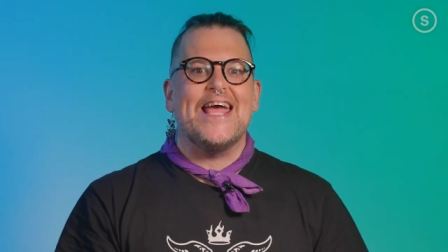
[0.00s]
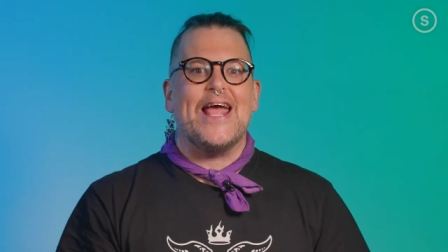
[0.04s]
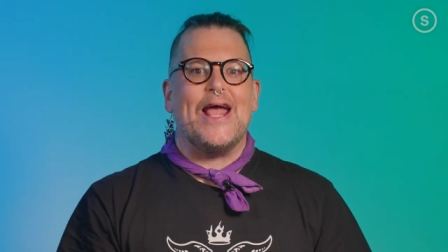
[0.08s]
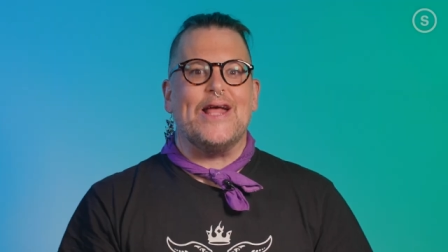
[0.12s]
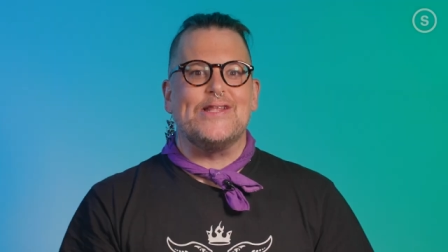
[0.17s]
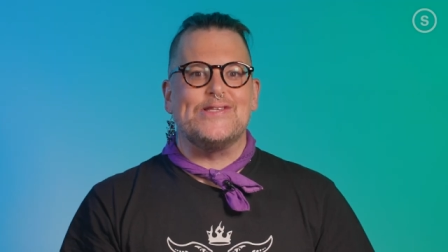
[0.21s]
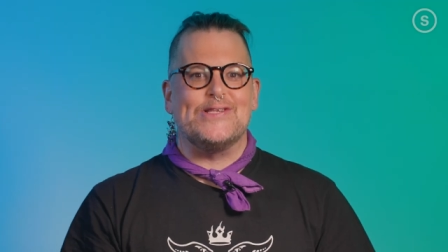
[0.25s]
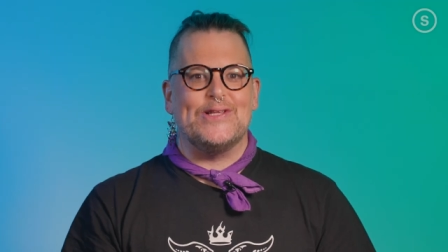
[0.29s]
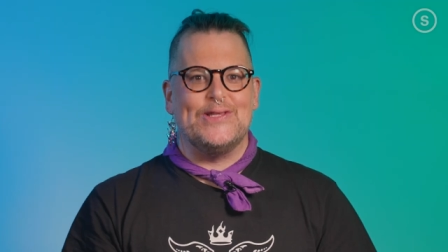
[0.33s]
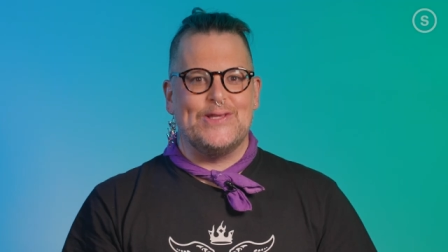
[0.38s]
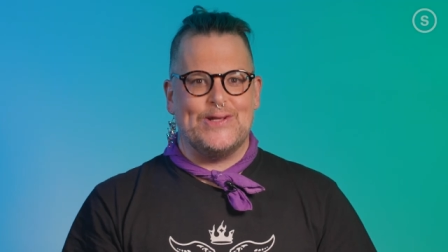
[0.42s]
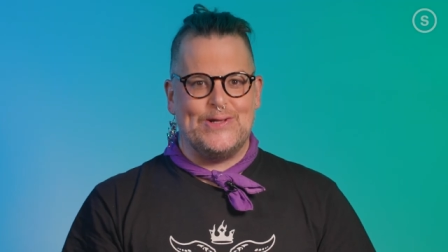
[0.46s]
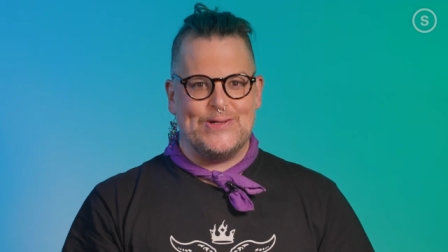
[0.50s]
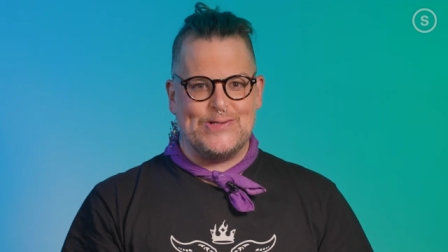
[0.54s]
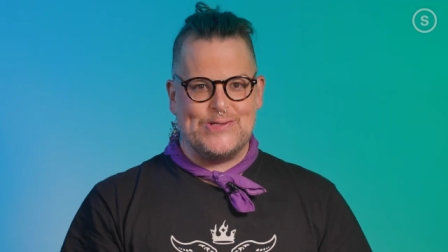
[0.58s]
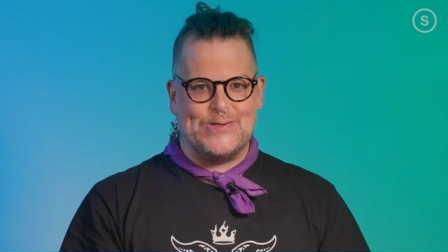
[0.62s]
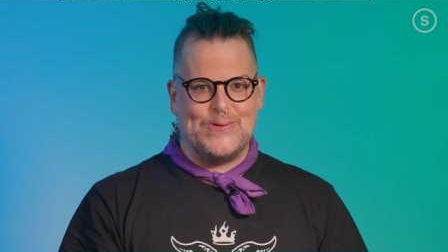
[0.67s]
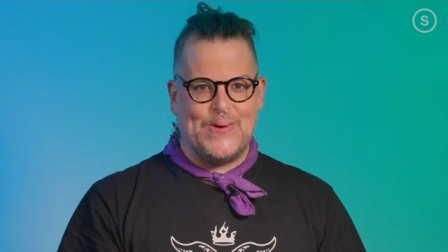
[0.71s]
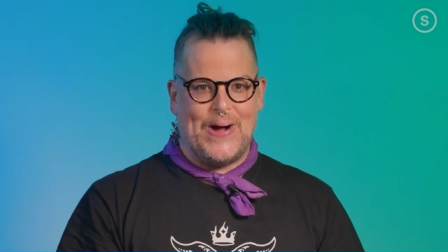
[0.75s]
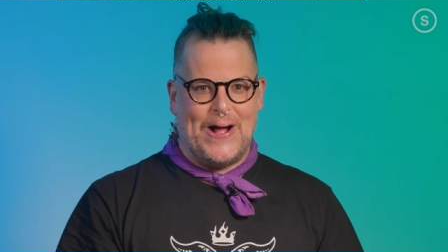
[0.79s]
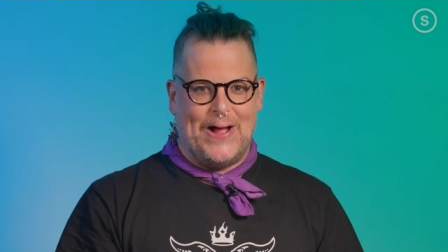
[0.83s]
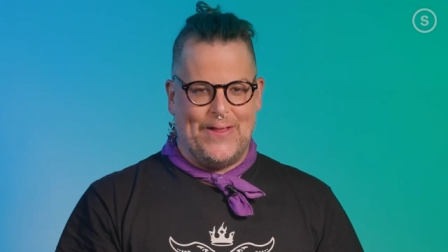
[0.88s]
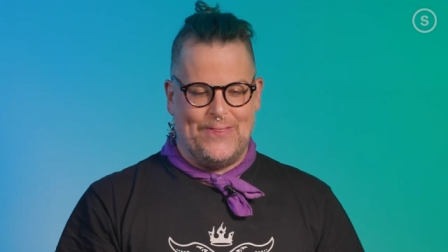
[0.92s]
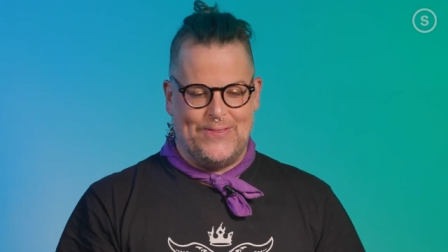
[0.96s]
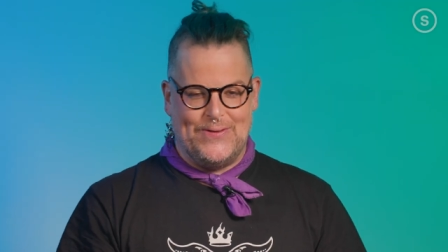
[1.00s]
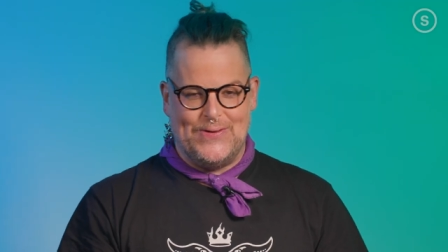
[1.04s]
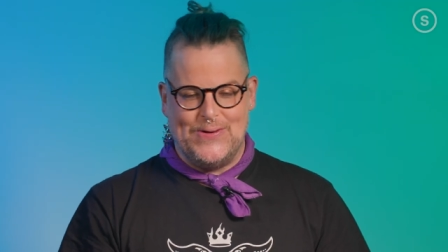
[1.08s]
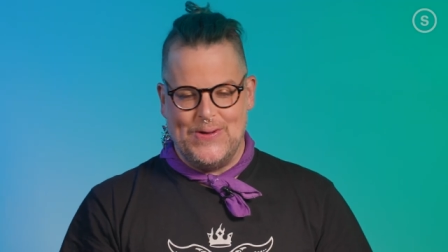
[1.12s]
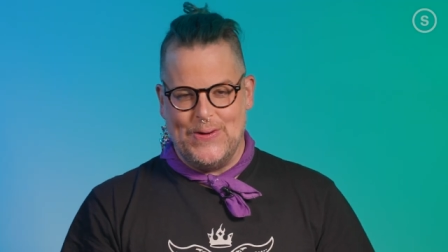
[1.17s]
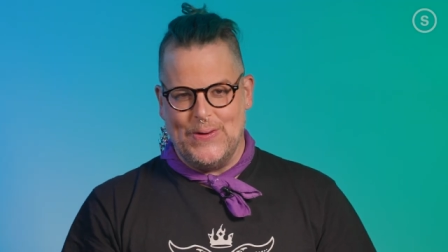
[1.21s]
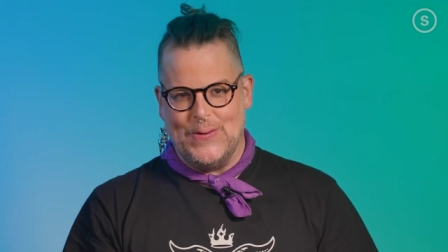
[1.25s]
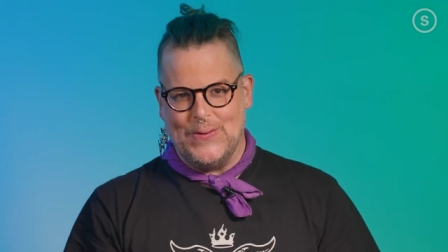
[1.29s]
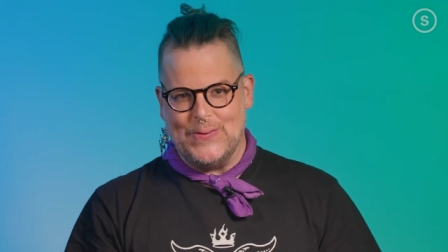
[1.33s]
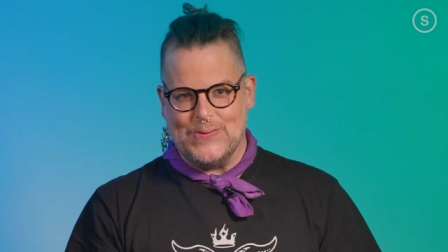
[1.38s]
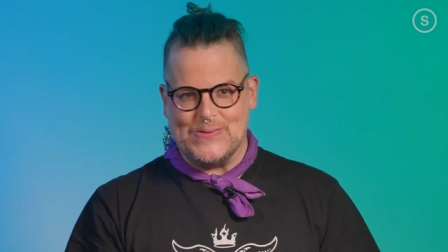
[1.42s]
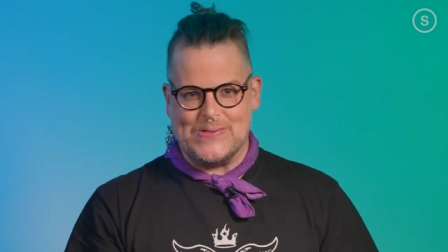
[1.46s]
it's a little too on the
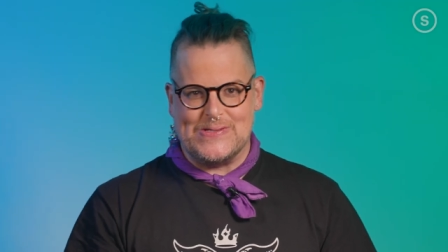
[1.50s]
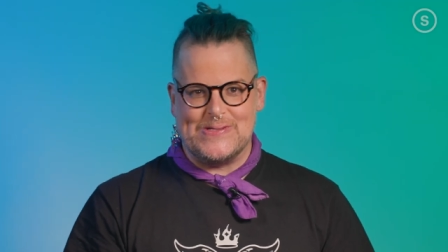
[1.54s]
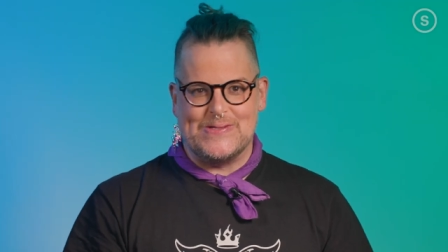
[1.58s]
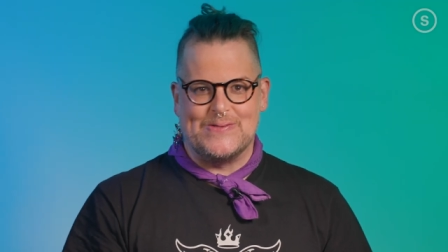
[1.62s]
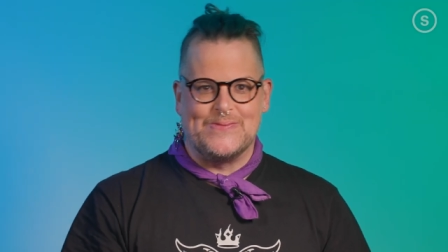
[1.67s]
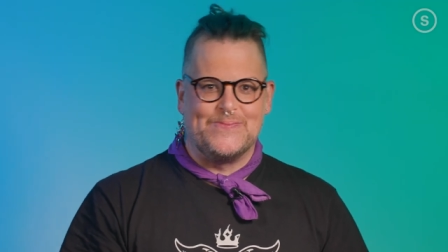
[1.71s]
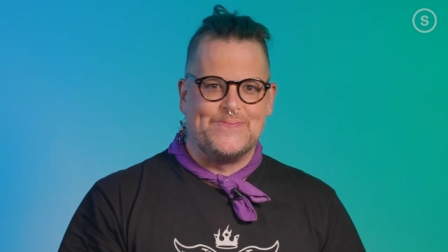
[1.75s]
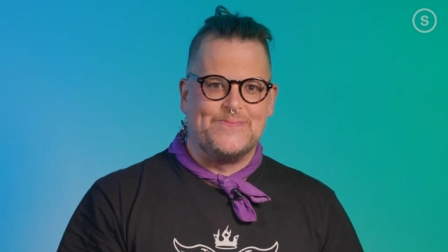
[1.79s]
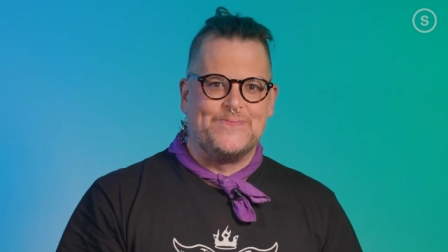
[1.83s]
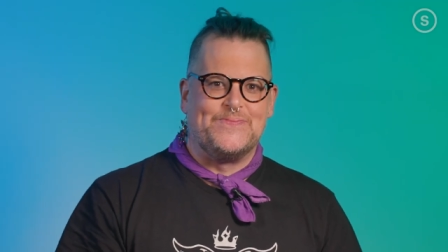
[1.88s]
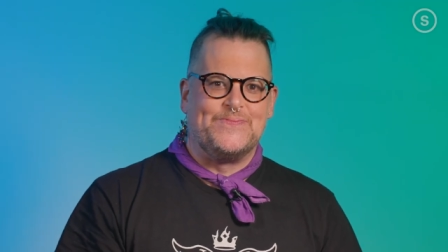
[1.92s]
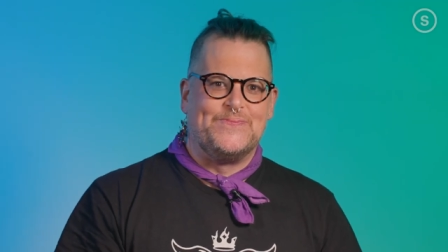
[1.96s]
nose.